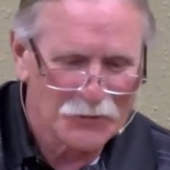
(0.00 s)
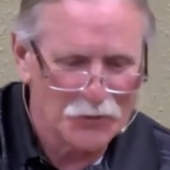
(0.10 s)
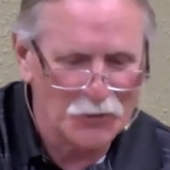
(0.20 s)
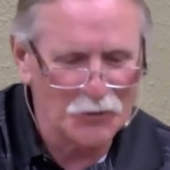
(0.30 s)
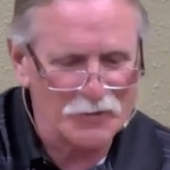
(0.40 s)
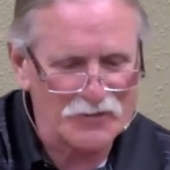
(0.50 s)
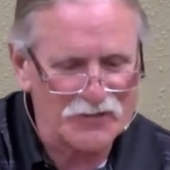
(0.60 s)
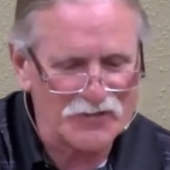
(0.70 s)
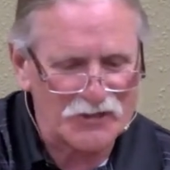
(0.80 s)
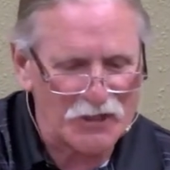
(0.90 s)
who was the
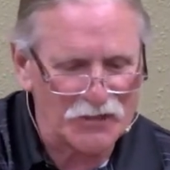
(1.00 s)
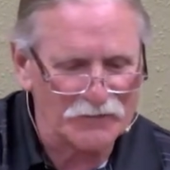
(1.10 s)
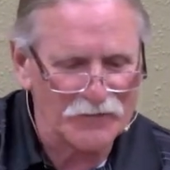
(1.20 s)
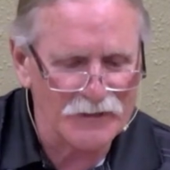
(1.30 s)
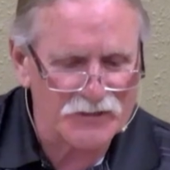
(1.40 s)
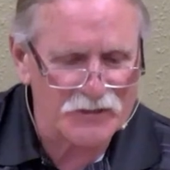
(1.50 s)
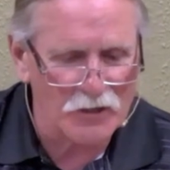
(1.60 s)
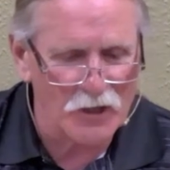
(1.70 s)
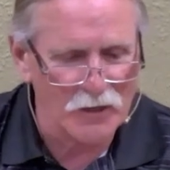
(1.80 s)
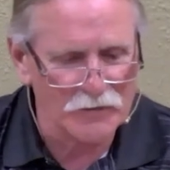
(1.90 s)
son of
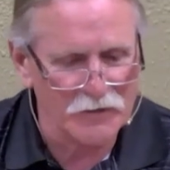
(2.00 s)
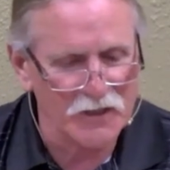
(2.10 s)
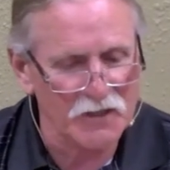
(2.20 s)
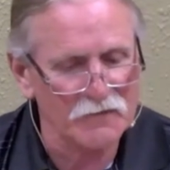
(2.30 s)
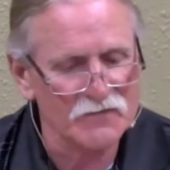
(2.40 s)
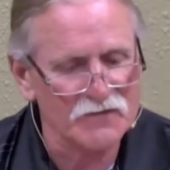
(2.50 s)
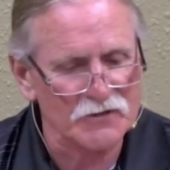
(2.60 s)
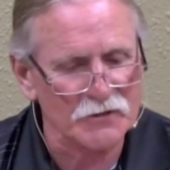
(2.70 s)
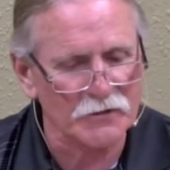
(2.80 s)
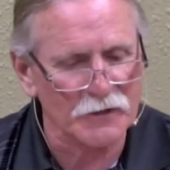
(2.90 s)
Hezion, the king of
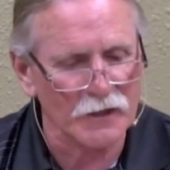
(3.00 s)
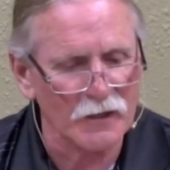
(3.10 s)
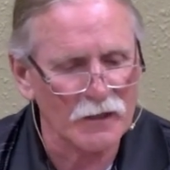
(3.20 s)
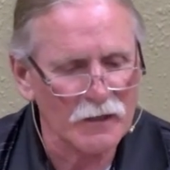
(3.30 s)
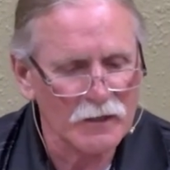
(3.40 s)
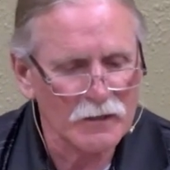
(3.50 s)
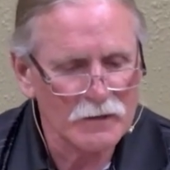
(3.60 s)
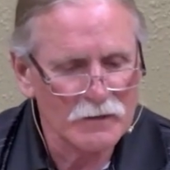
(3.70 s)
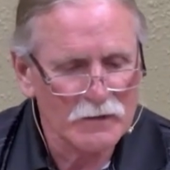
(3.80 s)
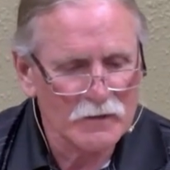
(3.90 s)
Syria,
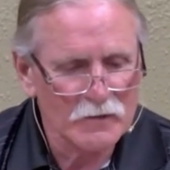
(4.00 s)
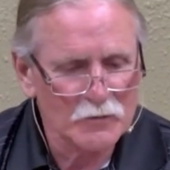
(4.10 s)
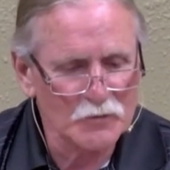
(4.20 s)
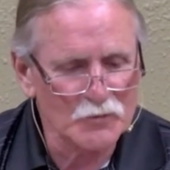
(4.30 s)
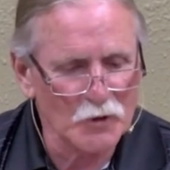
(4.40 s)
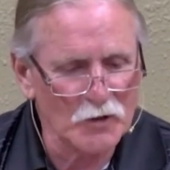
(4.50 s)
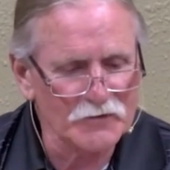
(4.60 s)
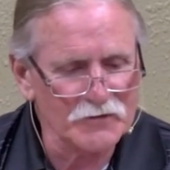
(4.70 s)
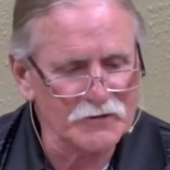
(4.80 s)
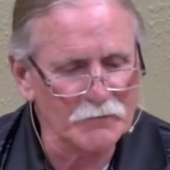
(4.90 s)
who dwelt
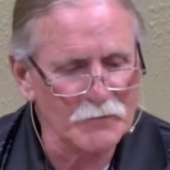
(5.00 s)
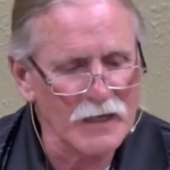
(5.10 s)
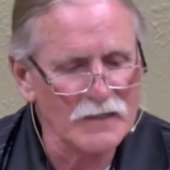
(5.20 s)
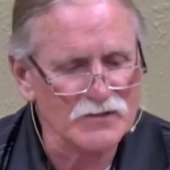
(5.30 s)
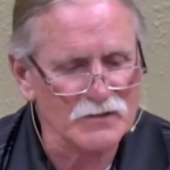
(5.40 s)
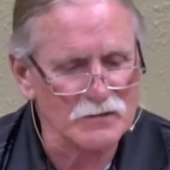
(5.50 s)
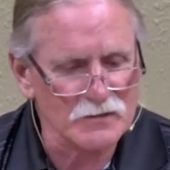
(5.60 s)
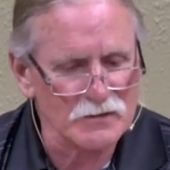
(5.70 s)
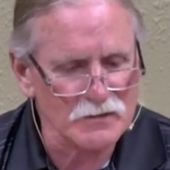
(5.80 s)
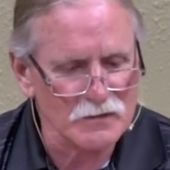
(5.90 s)
in
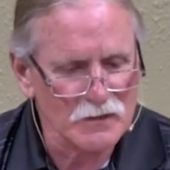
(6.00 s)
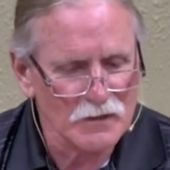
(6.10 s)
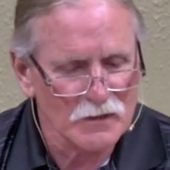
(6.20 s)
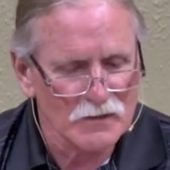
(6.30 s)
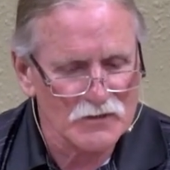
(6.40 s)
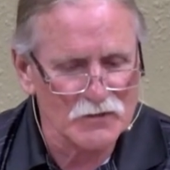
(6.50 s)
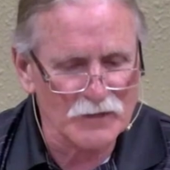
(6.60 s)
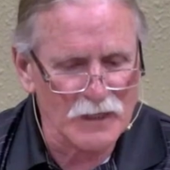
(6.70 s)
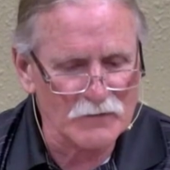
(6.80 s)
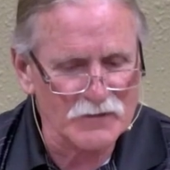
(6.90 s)
Damascus. So
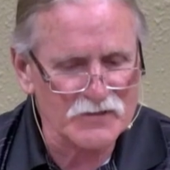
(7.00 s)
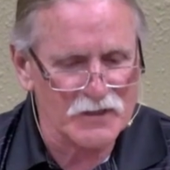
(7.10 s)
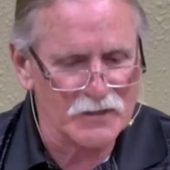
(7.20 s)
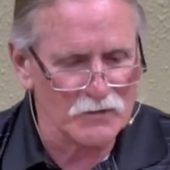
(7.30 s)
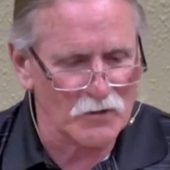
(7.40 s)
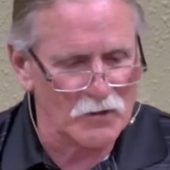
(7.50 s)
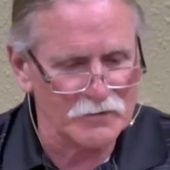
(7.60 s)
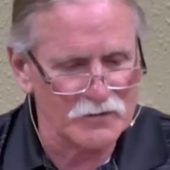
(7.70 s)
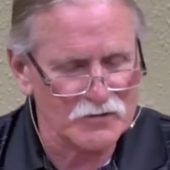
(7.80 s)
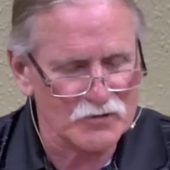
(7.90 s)
now he's taken all
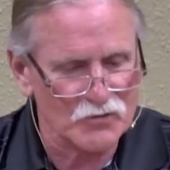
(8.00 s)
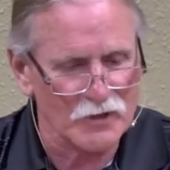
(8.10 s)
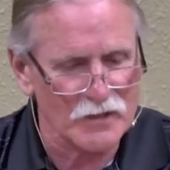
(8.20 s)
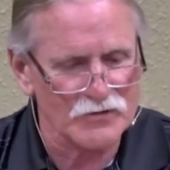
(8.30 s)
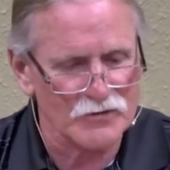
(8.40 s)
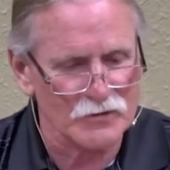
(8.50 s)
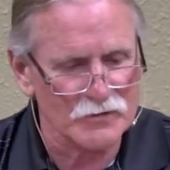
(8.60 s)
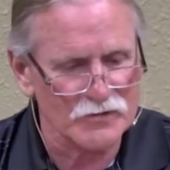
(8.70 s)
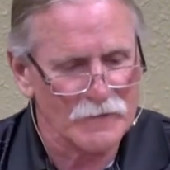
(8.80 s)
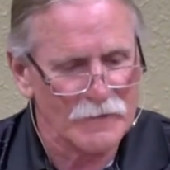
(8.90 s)
these
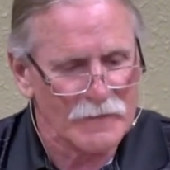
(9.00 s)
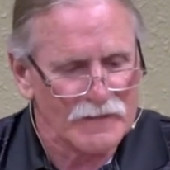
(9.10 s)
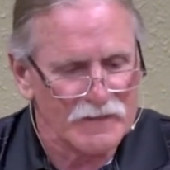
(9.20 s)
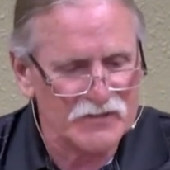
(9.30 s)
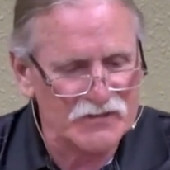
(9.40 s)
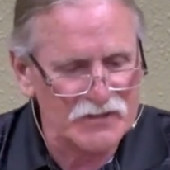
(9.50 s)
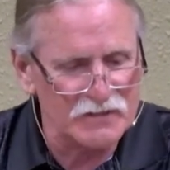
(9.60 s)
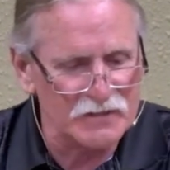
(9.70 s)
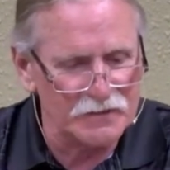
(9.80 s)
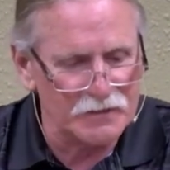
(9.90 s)
treasures, he's
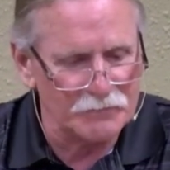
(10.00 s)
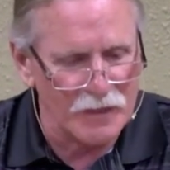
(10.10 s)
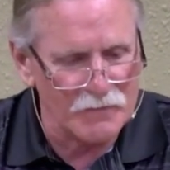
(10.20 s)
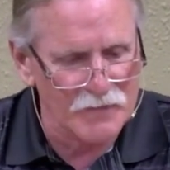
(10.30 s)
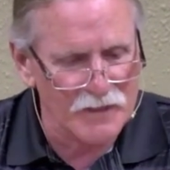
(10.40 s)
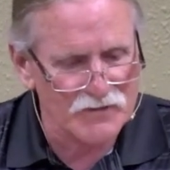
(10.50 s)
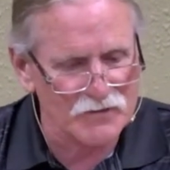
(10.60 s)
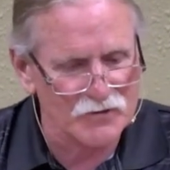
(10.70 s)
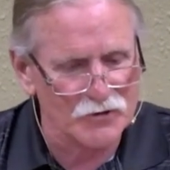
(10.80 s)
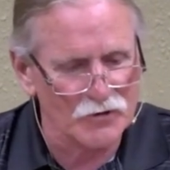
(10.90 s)
sending them by
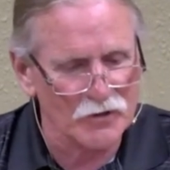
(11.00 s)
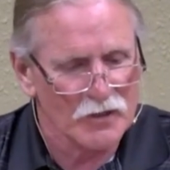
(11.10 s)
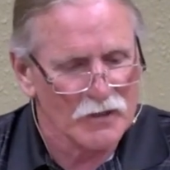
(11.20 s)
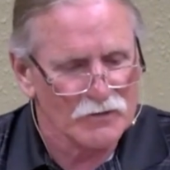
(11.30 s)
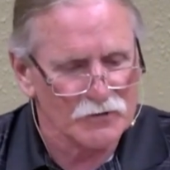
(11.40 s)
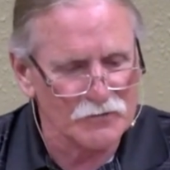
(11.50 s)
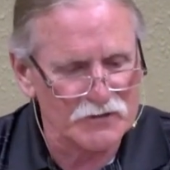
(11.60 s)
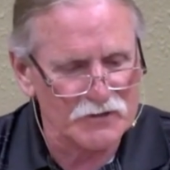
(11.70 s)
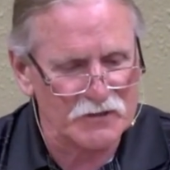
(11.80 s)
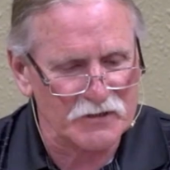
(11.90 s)
messenger to
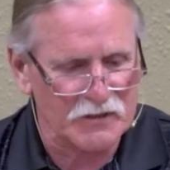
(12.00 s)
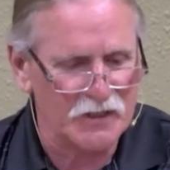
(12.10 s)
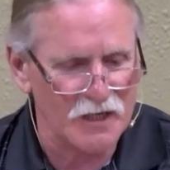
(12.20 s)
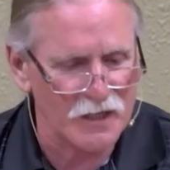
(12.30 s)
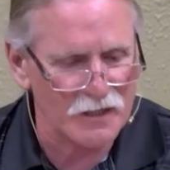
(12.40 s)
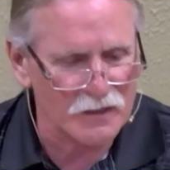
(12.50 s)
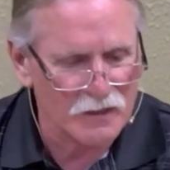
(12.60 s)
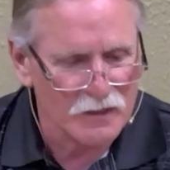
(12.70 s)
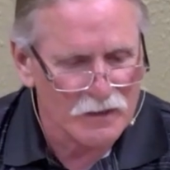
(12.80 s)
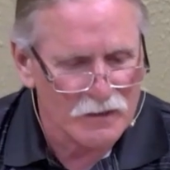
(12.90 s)
this king
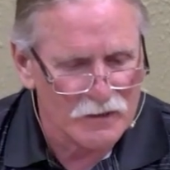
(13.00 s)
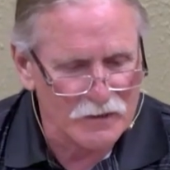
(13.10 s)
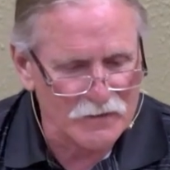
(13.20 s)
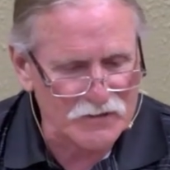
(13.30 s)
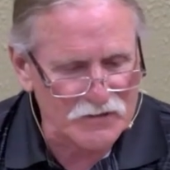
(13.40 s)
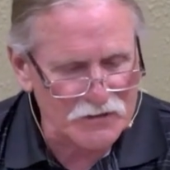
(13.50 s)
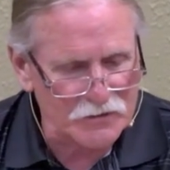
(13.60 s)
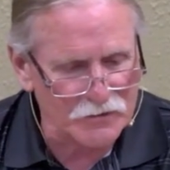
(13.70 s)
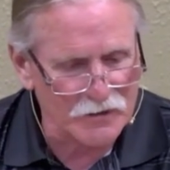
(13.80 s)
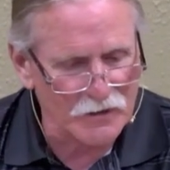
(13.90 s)
in
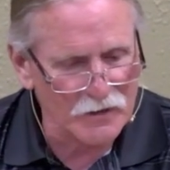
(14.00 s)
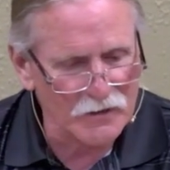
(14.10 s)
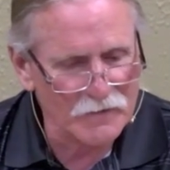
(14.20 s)
Syria.